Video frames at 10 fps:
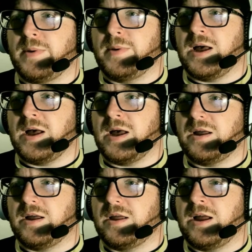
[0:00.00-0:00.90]
Aaron
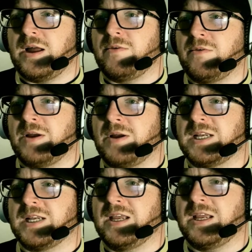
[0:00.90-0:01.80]
Ramsey. Can he keep the
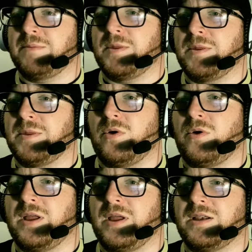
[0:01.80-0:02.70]
ball in?
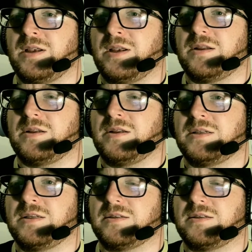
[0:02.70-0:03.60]
It's
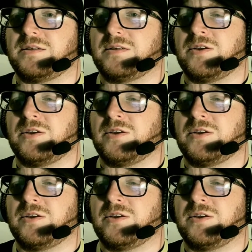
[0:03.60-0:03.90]
gone